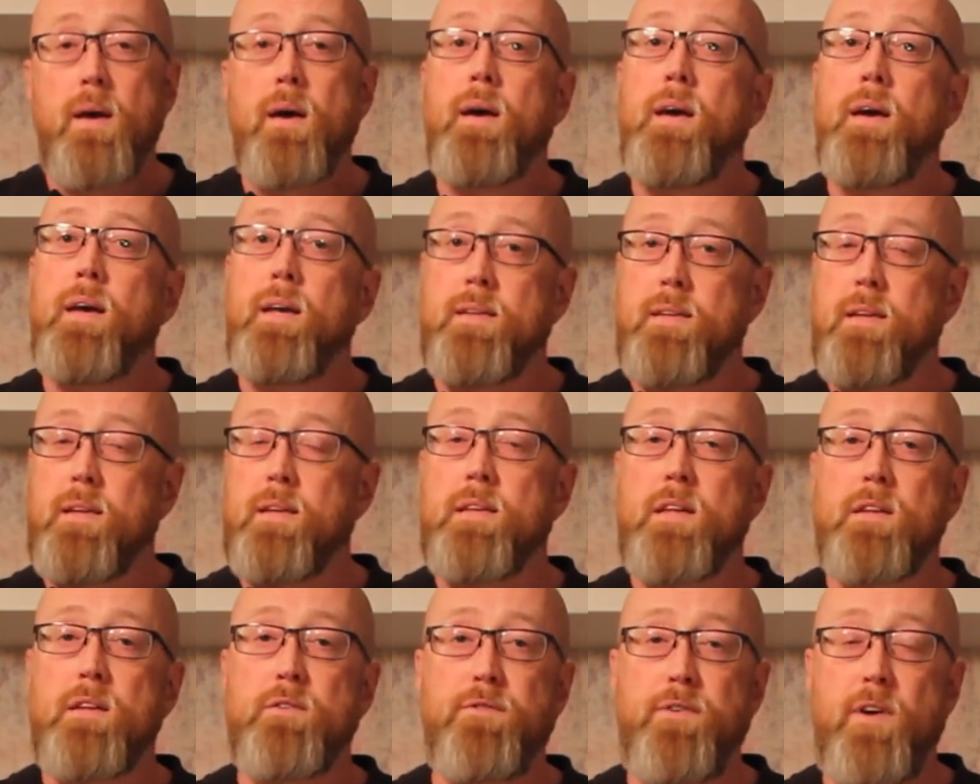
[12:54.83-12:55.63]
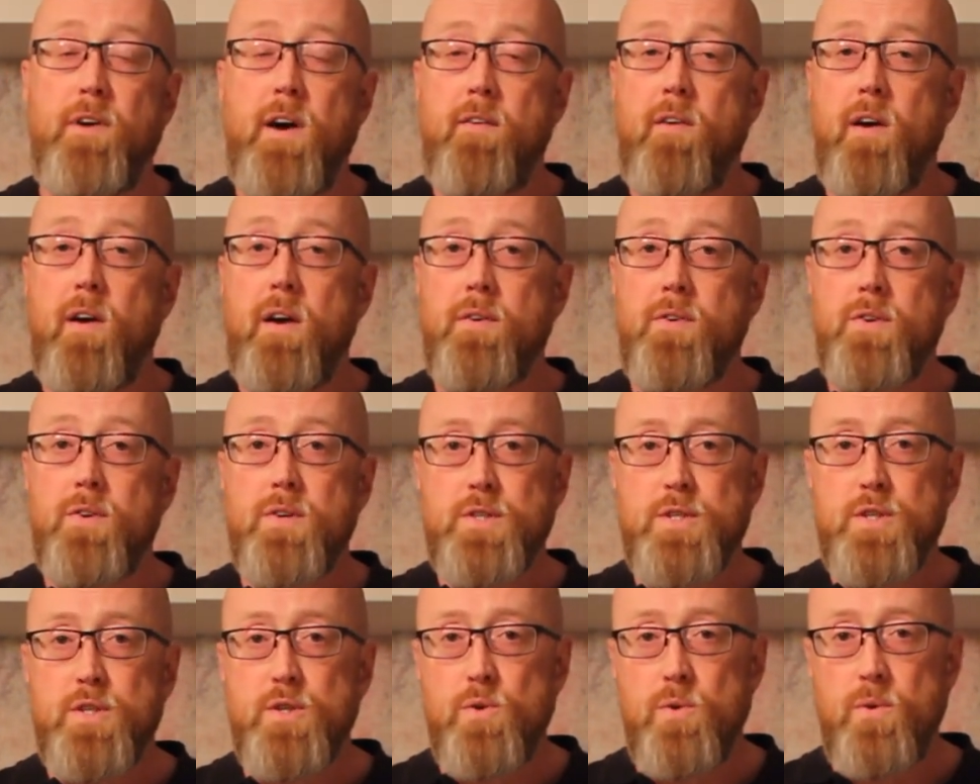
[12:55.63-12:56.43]
Hitting that 500
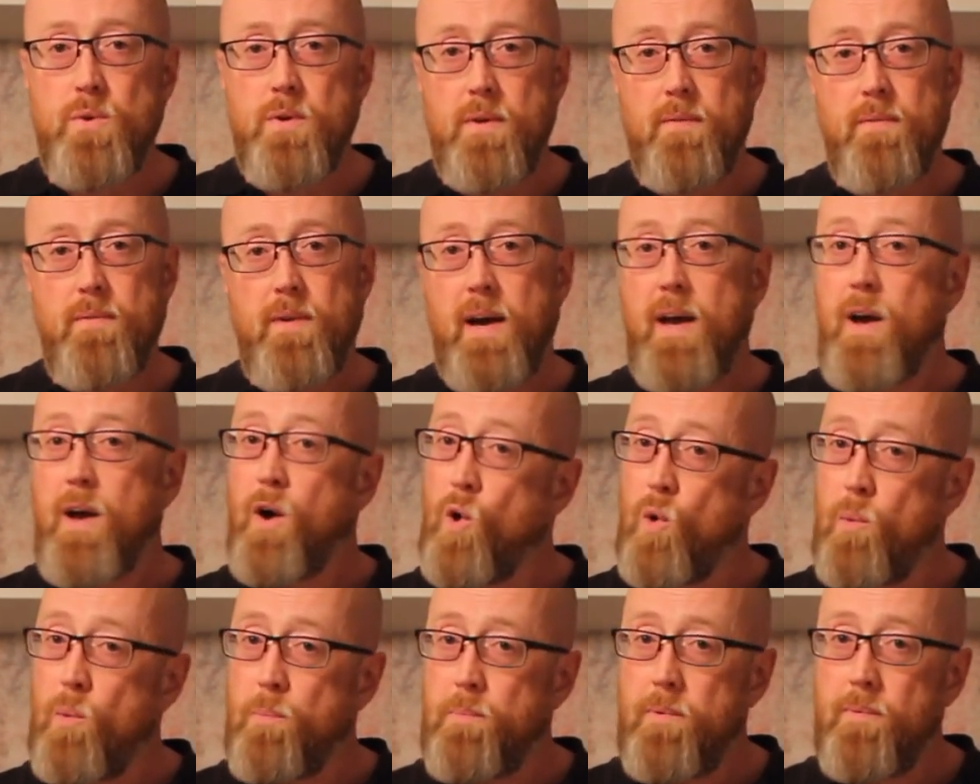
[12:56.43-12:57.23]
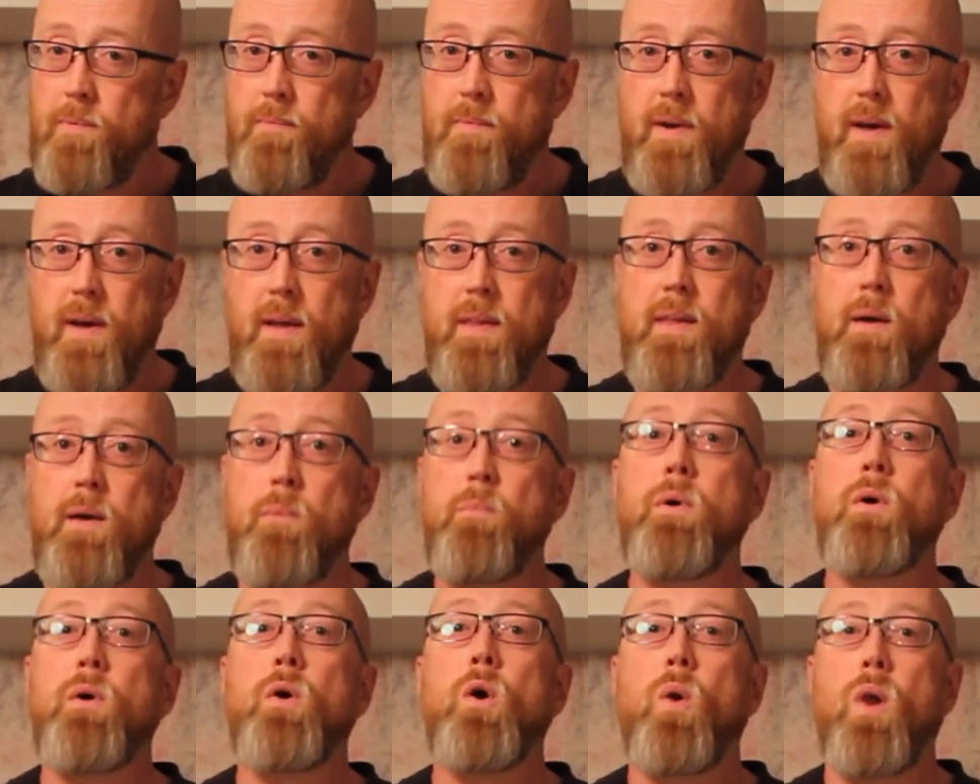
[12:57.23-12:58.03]
soon, I hope, and then
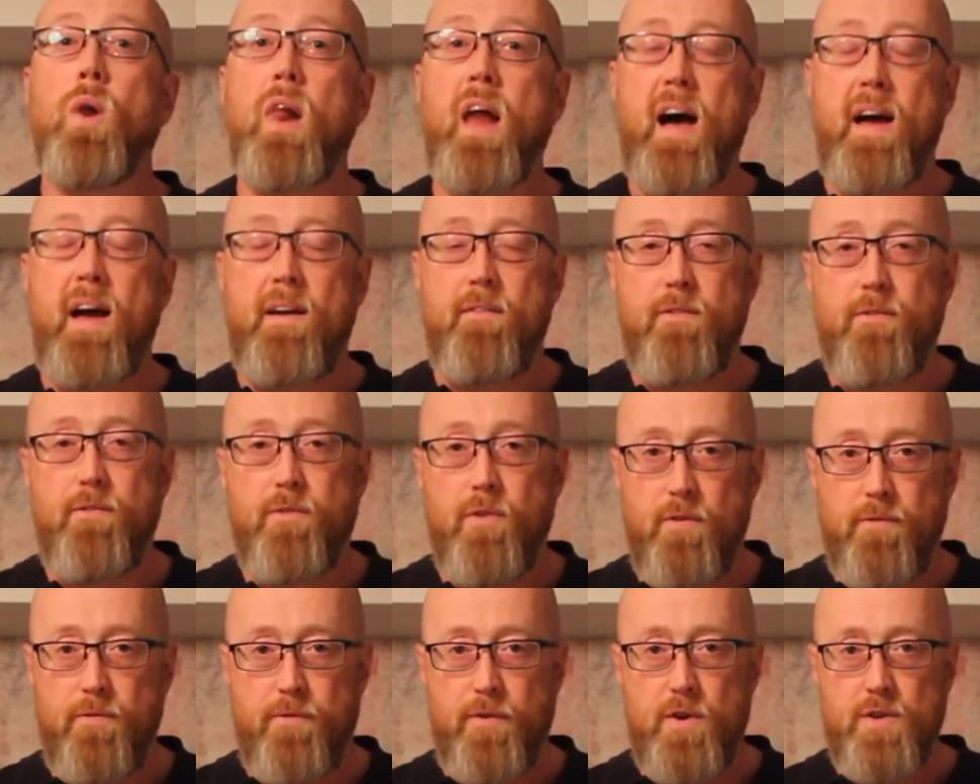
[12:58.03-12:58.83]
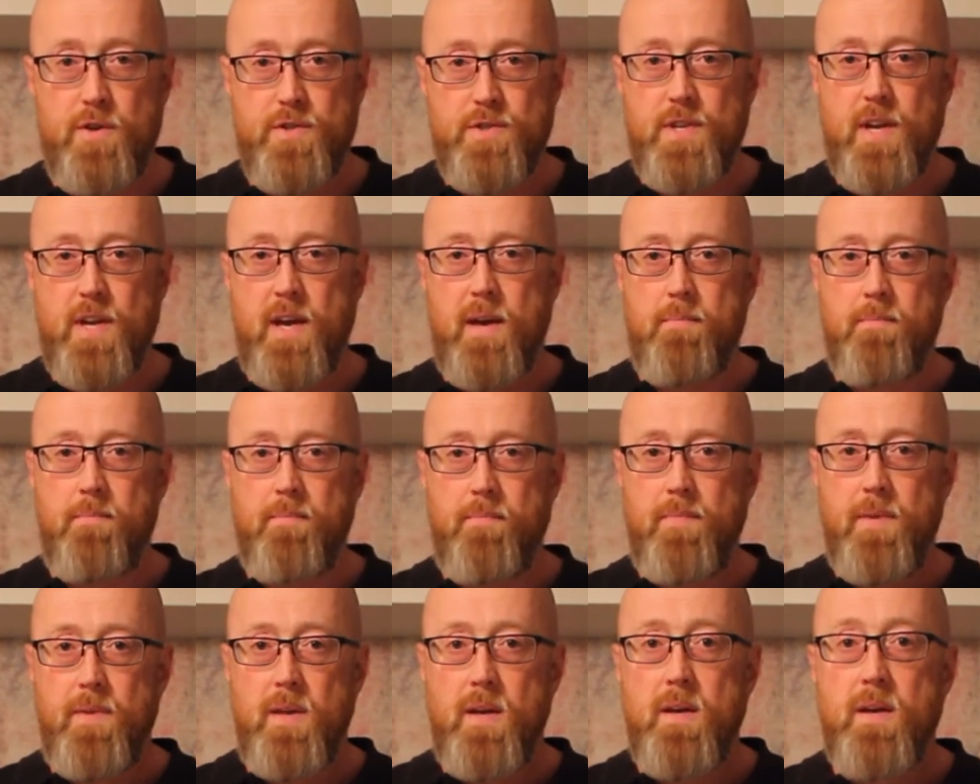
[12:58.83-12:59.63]
we go live for the first time.
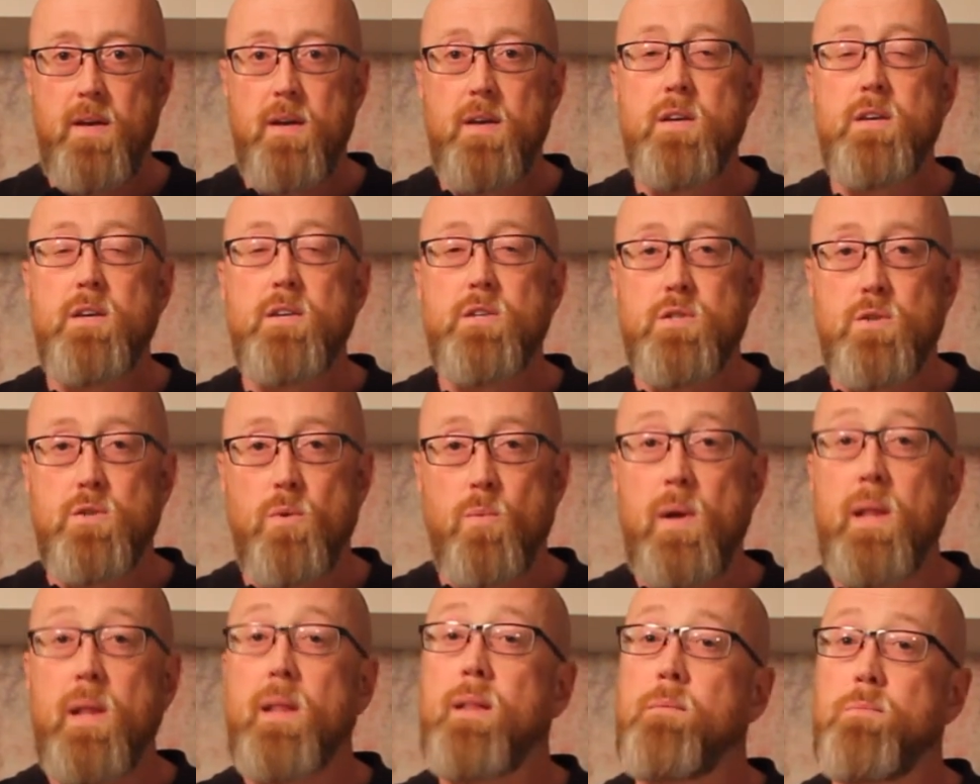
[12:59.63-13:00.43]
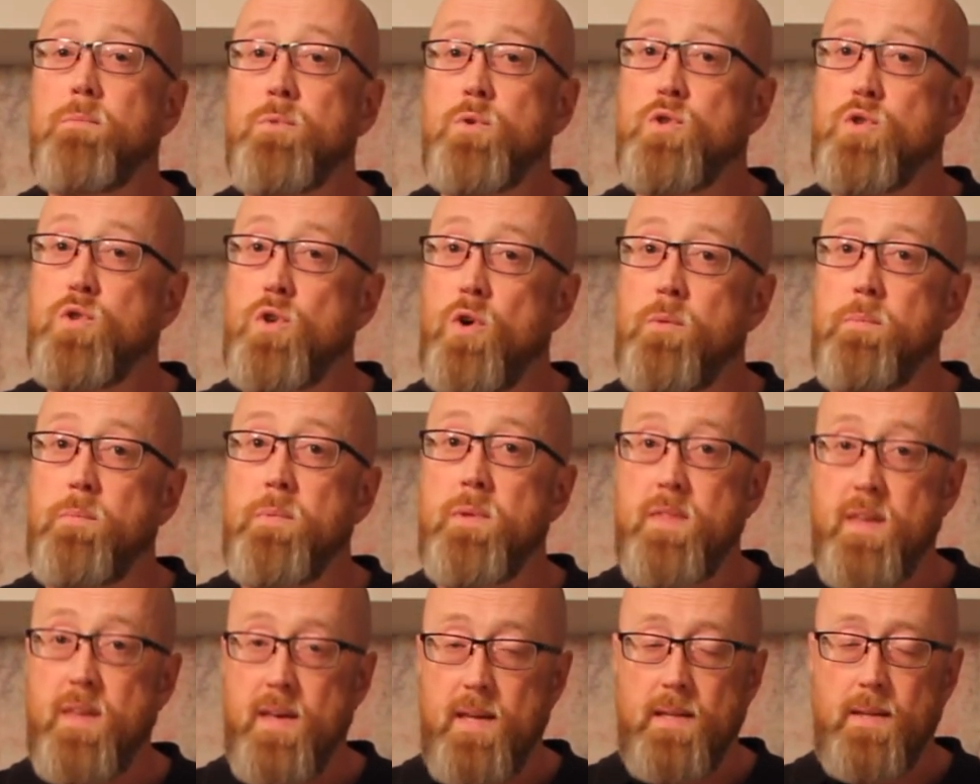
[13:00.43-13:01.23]
So welcome to join
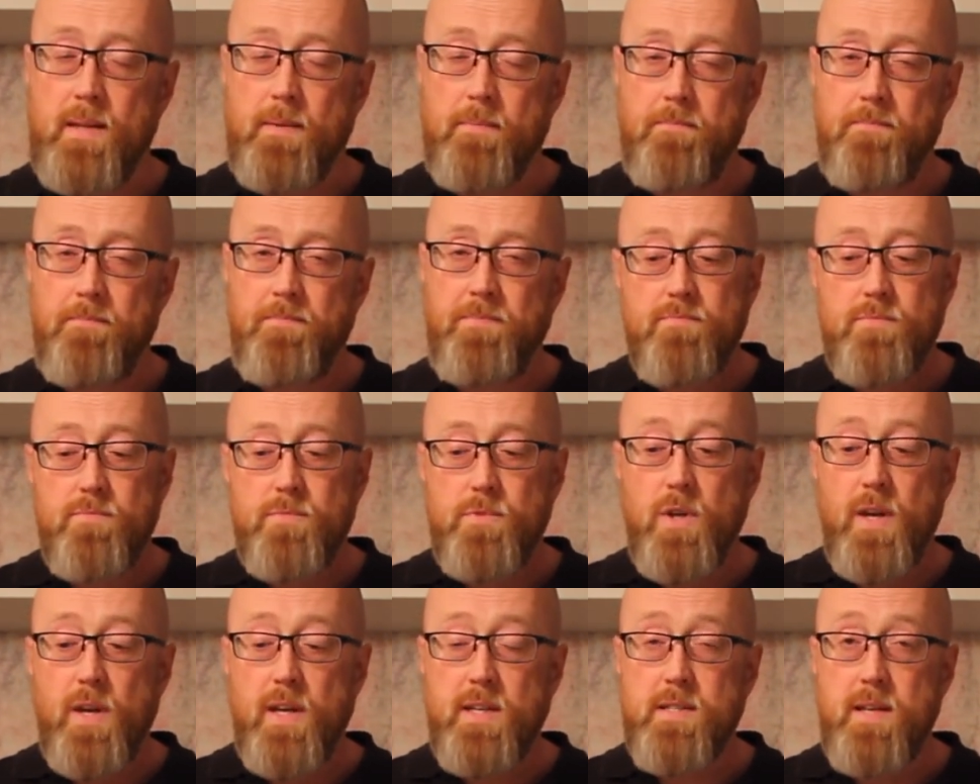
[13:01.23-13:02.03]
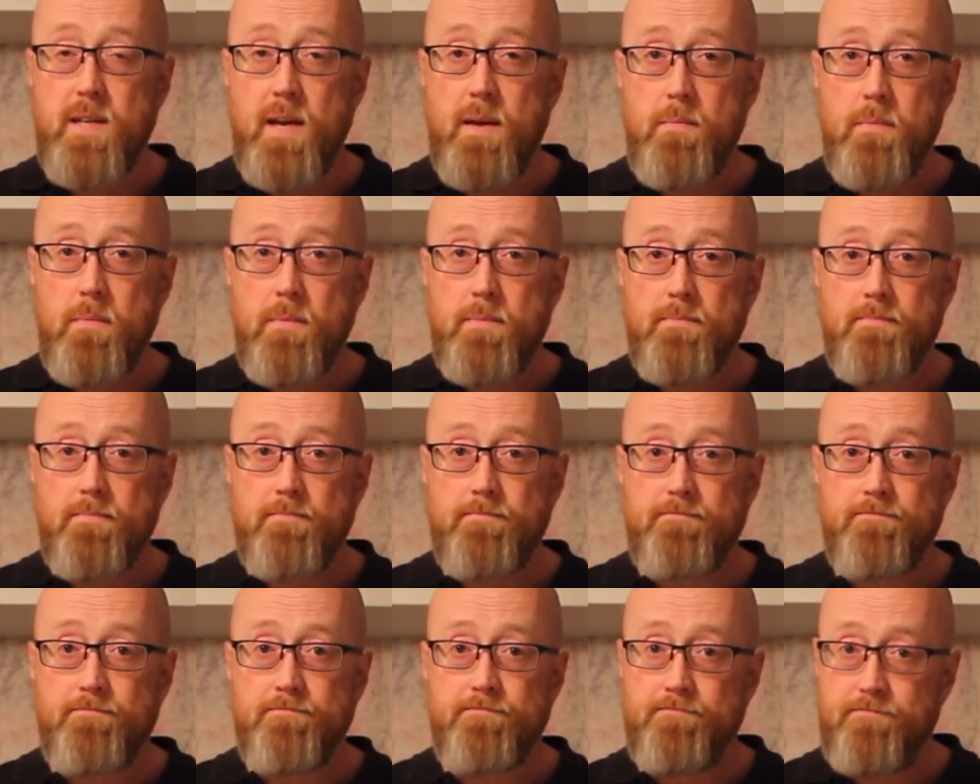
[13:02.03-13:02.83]
me then. Till next time,
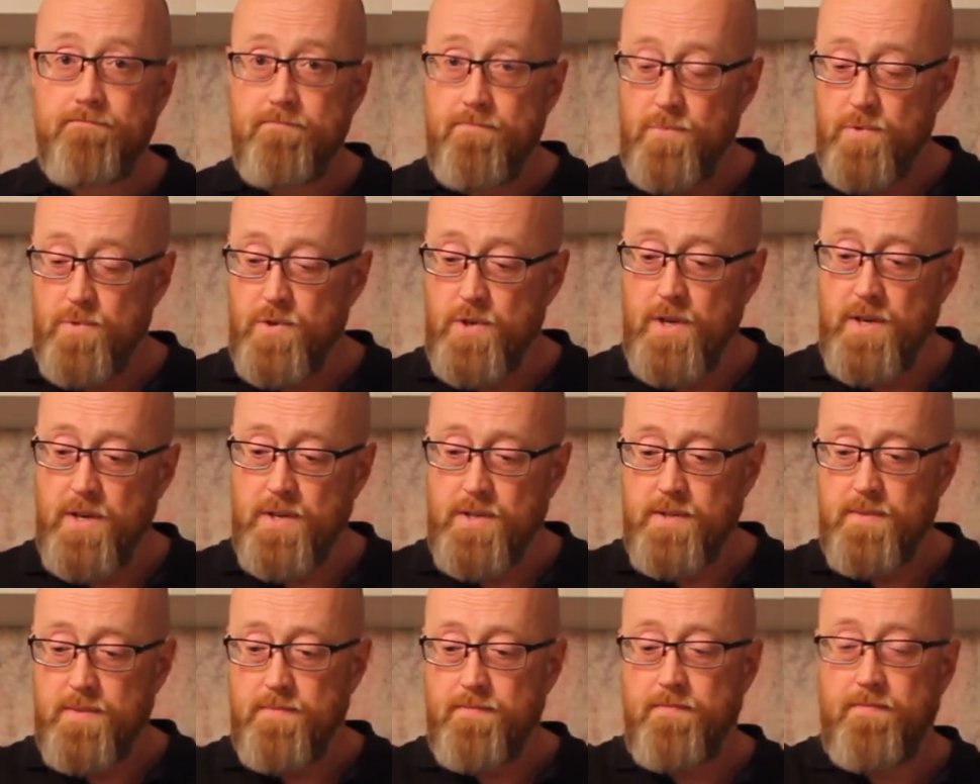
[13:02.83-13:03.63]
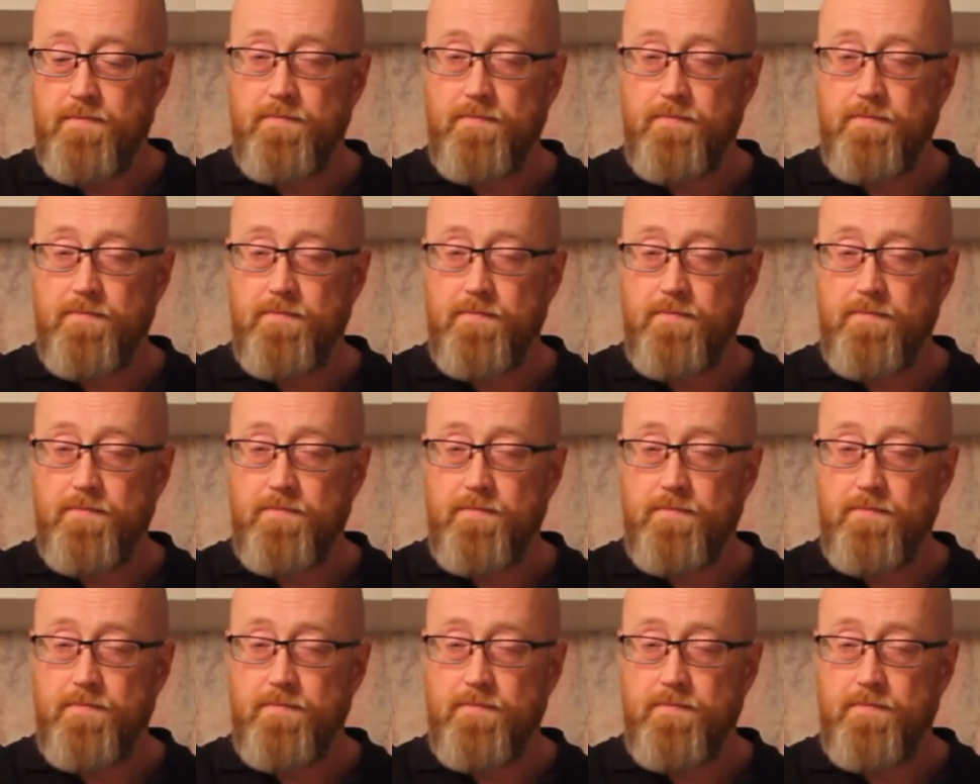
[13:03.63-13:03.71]
cheers.